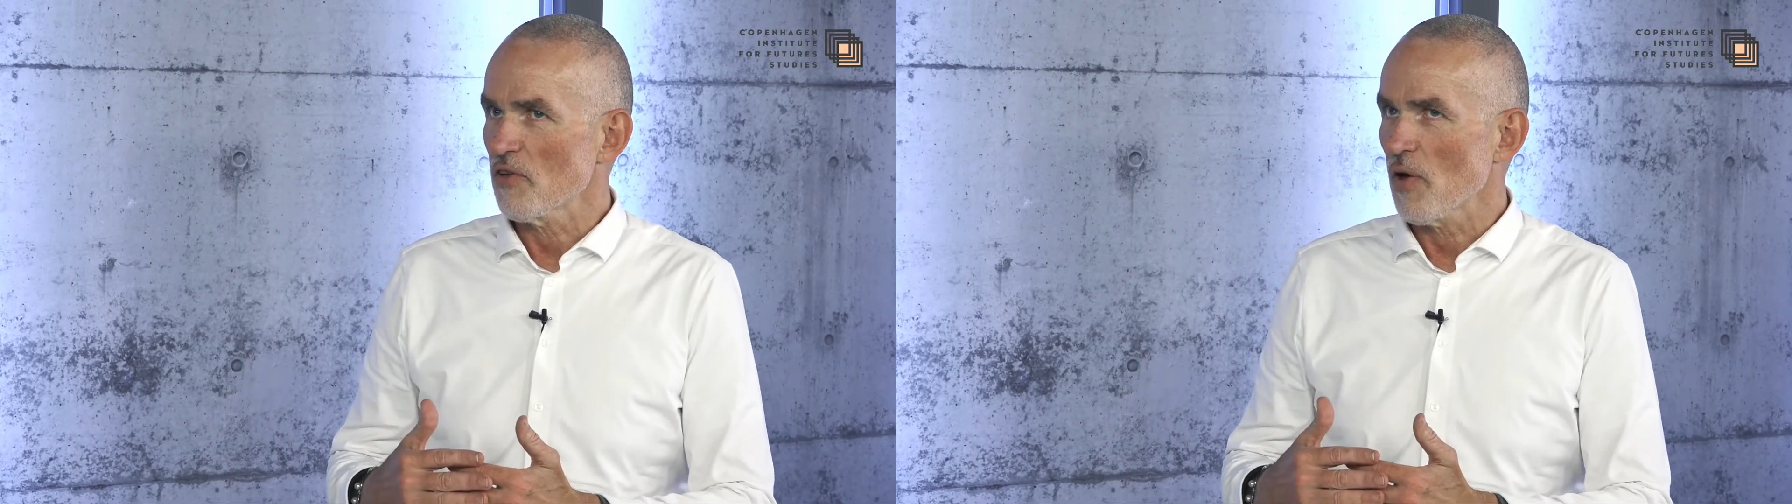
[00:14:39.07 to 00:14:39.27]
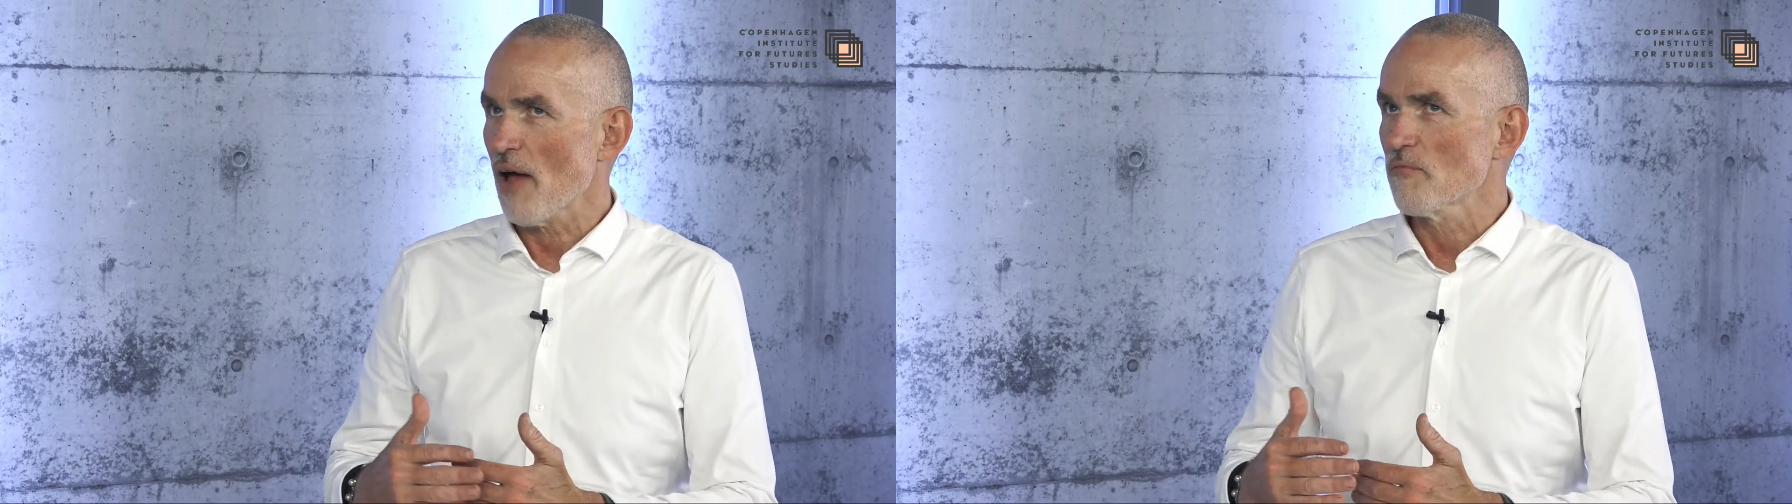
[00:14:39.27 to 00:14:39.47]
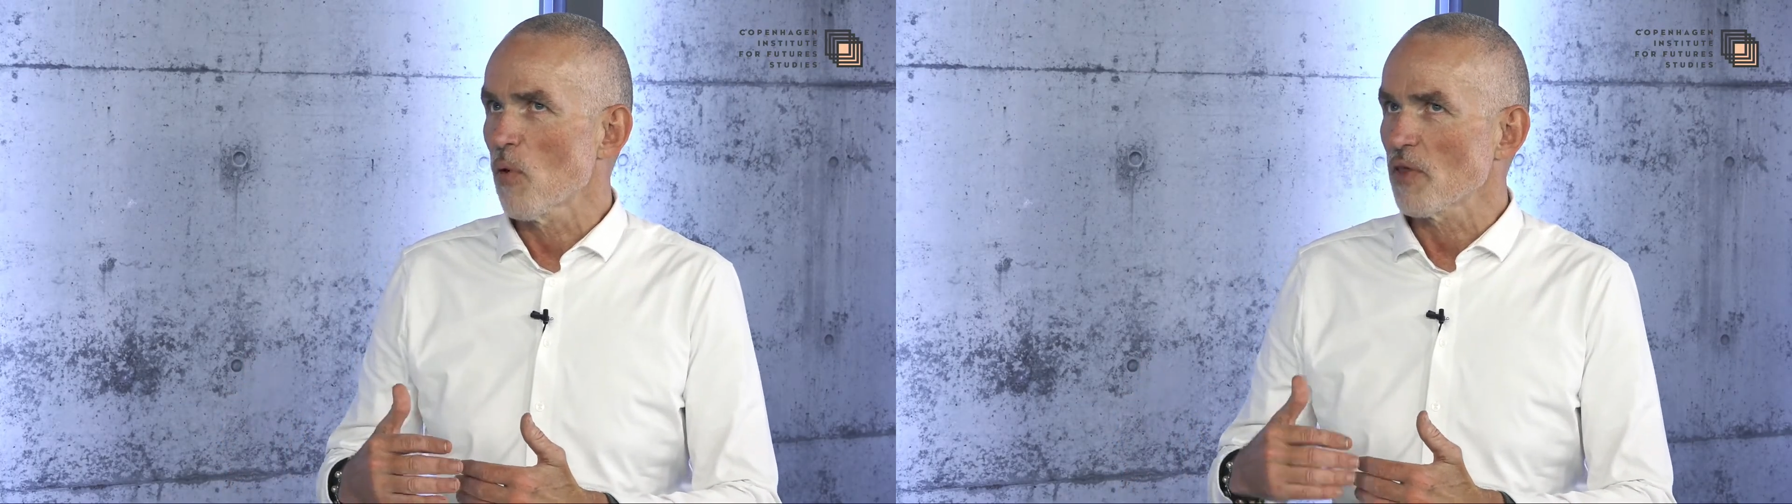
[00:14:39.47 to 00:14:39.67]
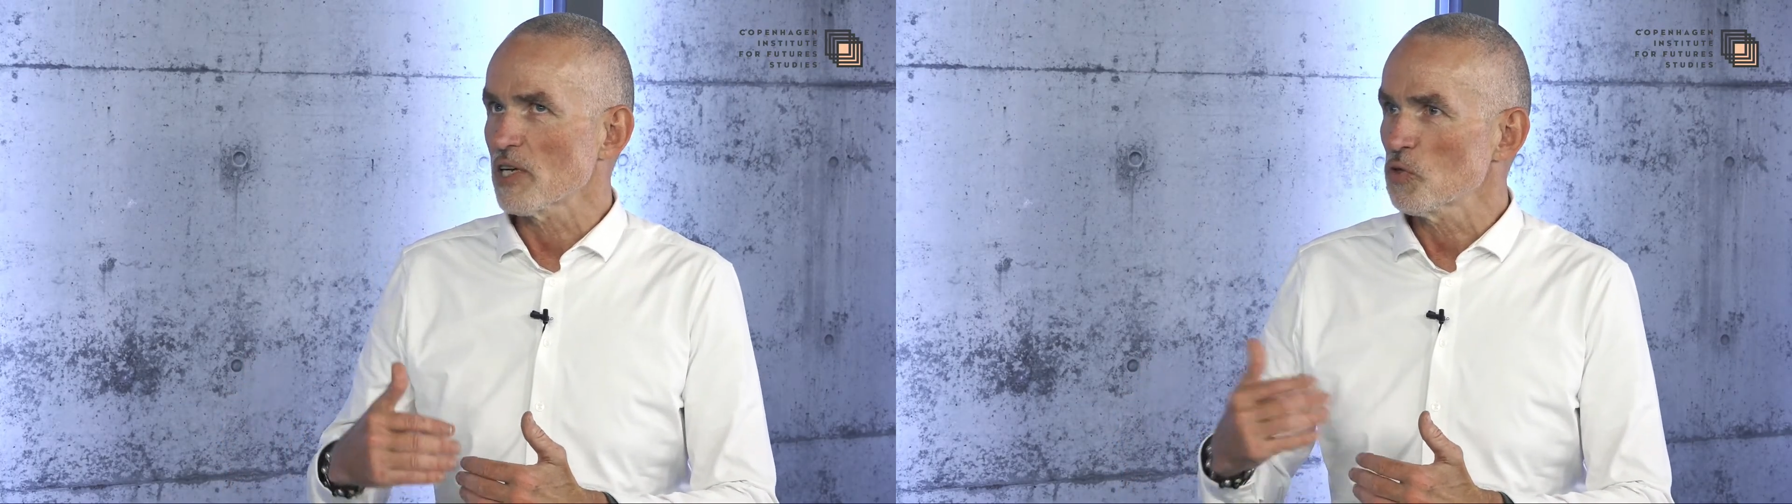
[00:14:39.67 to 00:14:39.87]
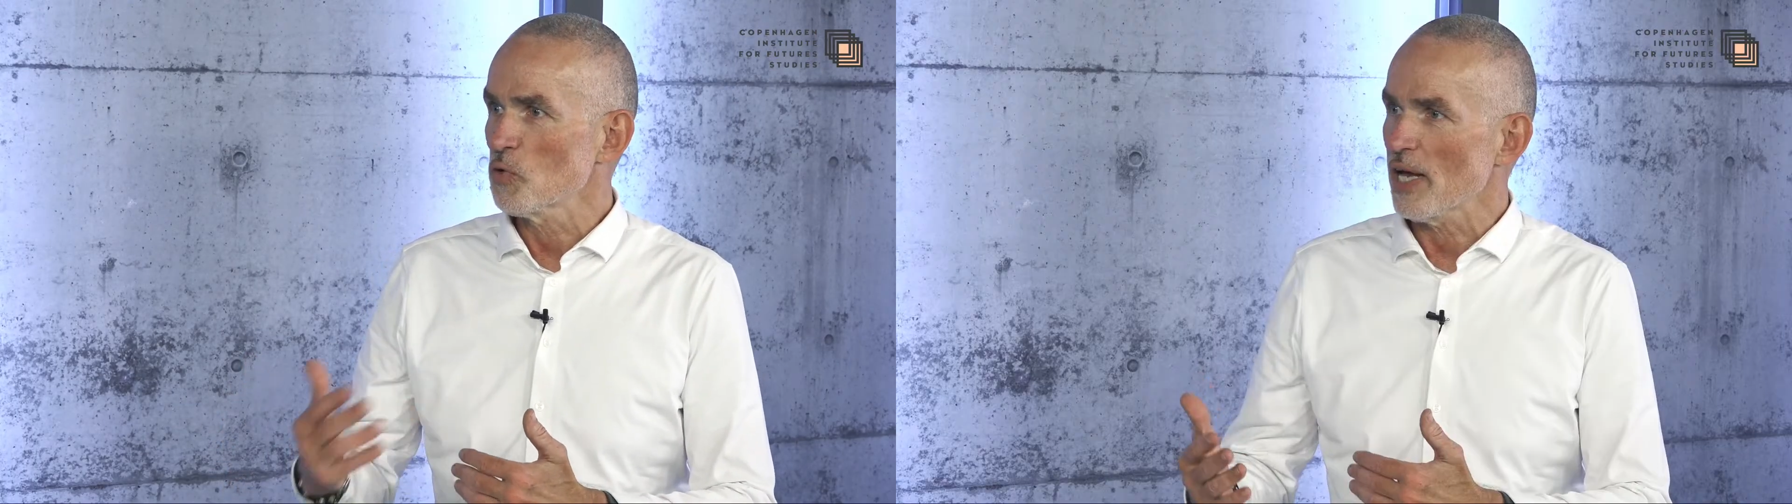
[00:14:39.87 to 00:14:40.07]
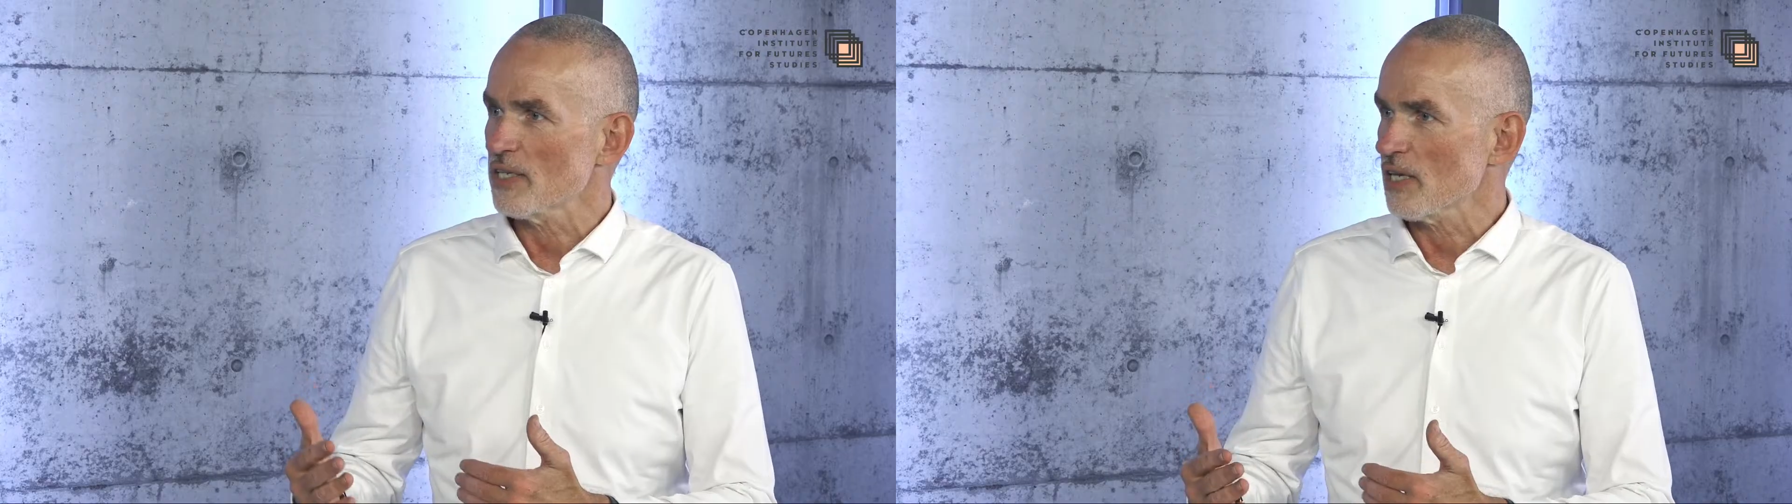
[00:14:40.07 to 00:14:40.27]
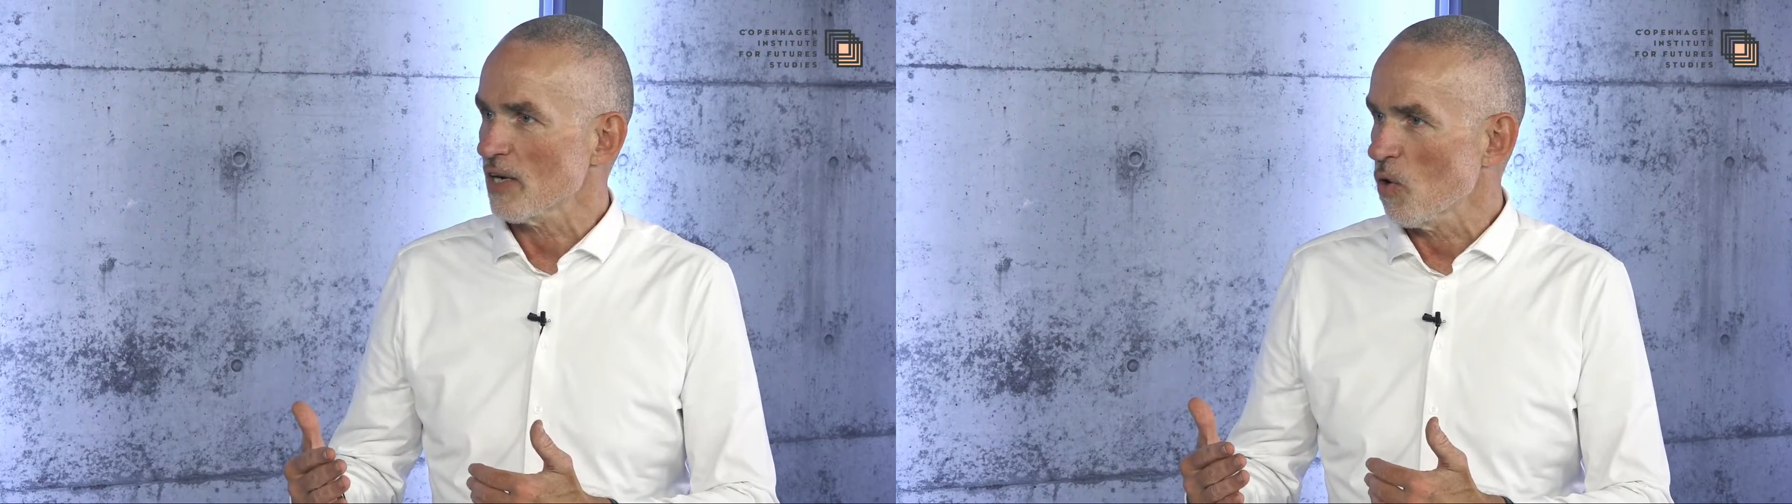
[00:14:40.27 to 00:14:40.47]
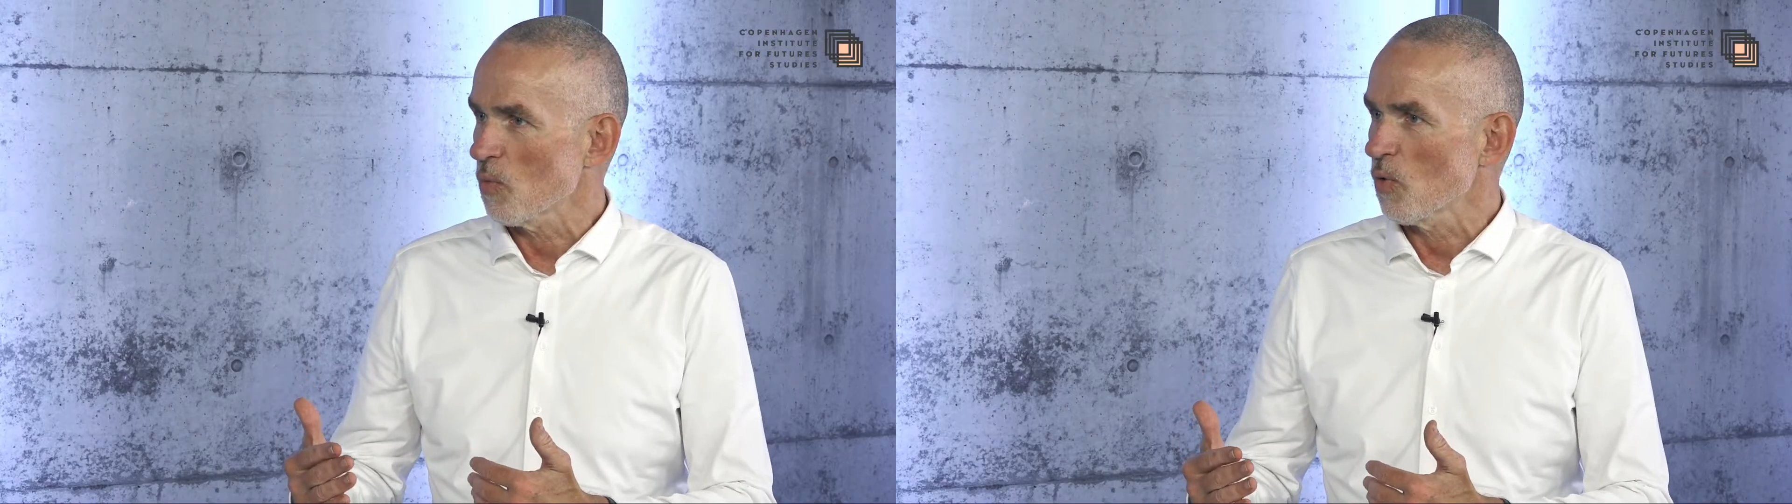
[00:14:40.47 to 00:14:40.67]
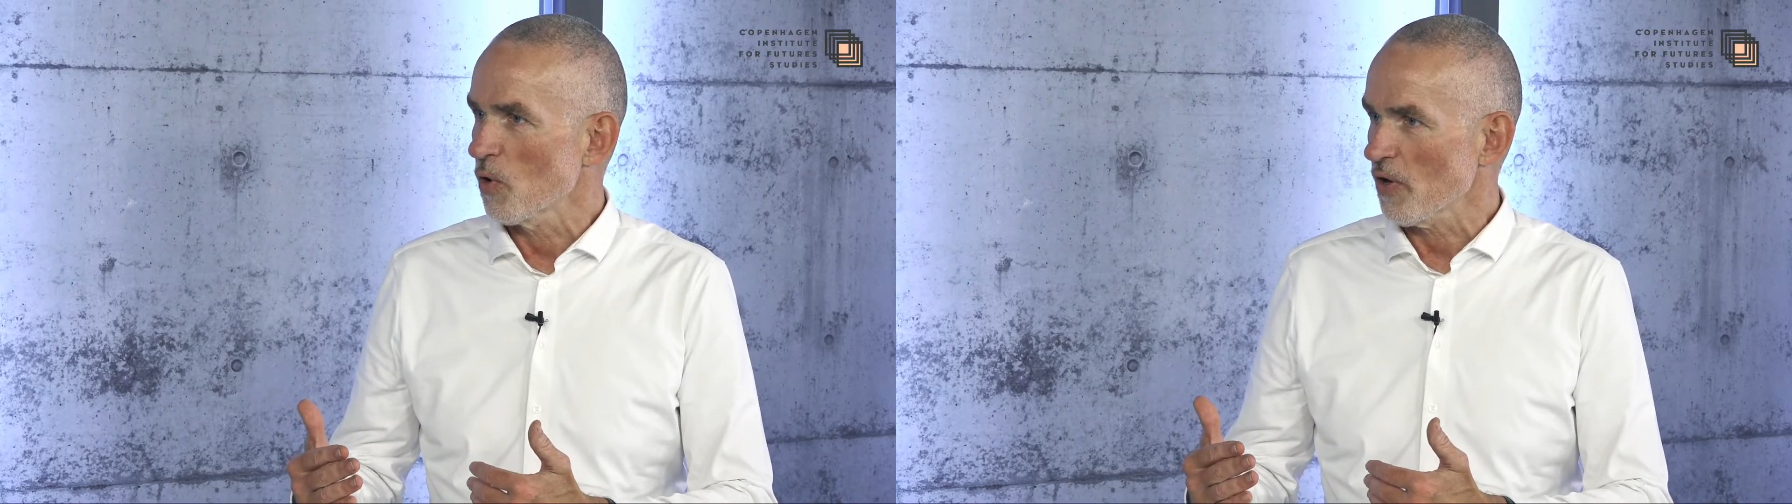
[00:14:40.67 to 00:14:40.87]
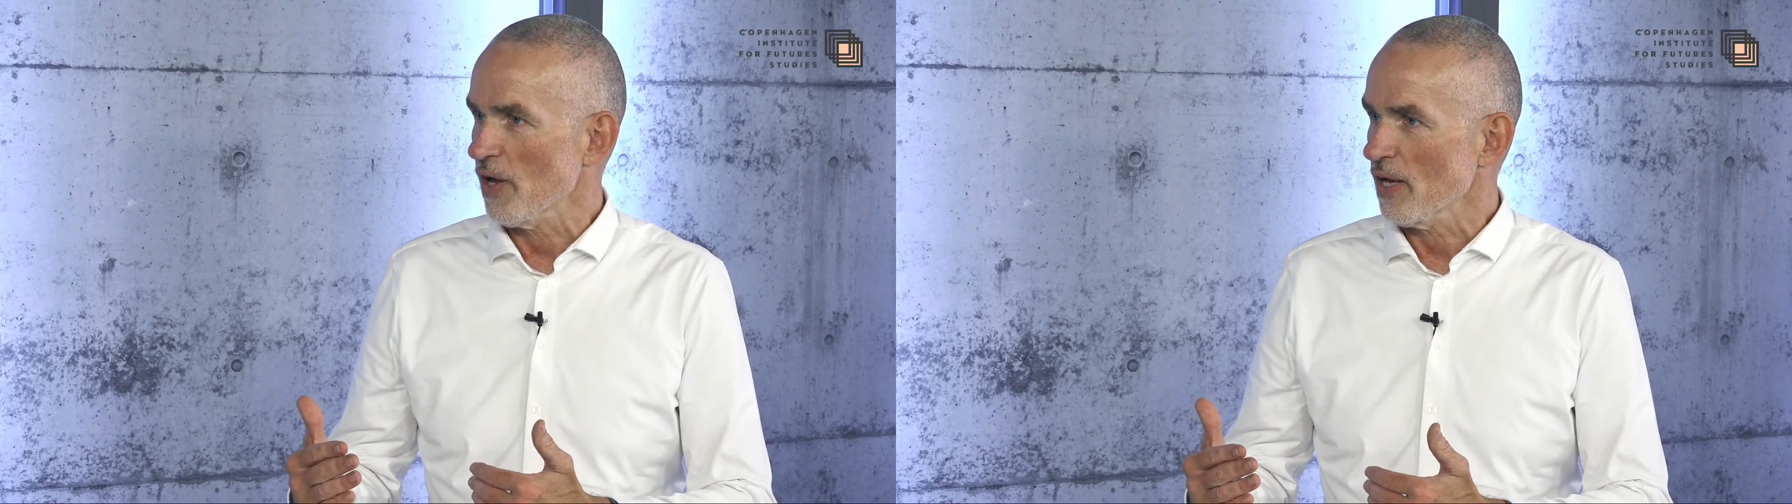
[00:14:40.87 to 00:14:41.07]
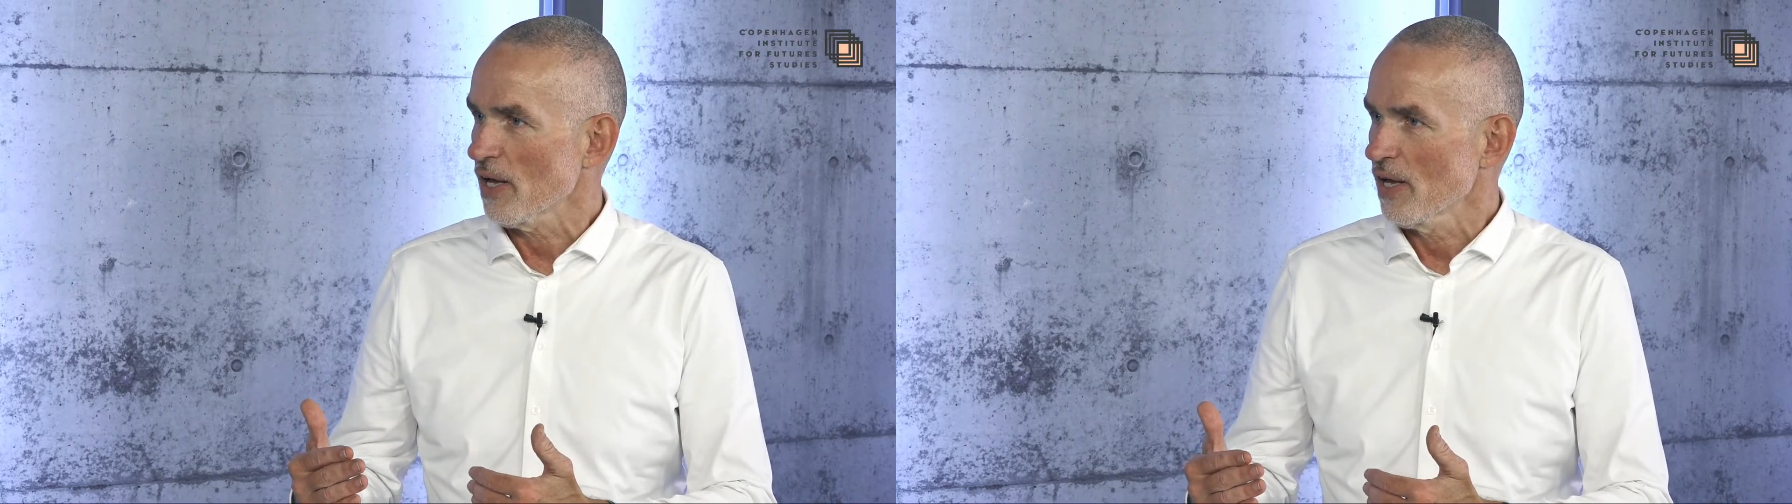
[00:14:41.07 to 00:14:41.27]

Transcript: have more than 2 days at home working,